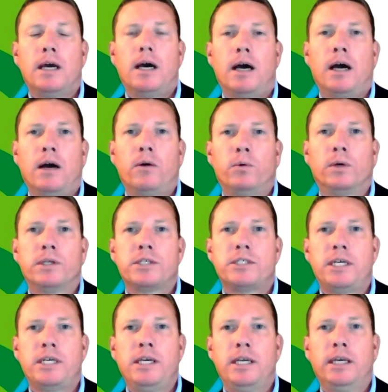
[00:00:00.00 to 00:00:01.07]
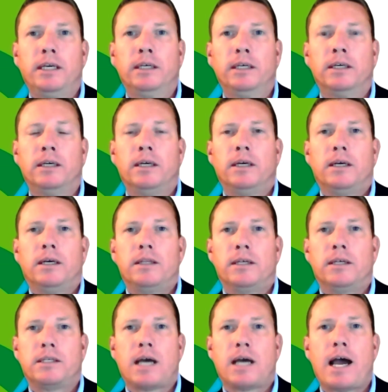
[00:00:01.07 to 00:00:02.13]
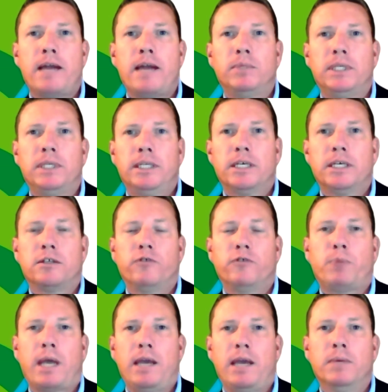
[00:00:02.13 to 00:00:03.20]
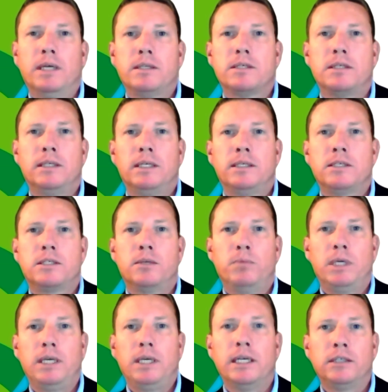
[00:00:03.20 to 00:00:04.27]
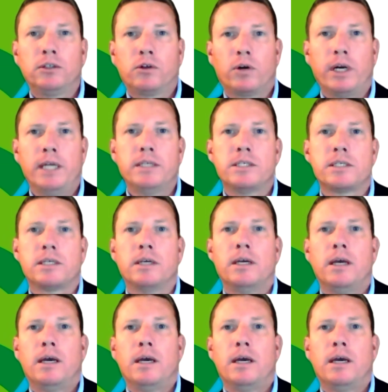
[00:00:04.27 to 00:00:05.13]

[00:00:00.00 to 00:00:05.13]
We're seeing the timeliness of payments needs to be increased.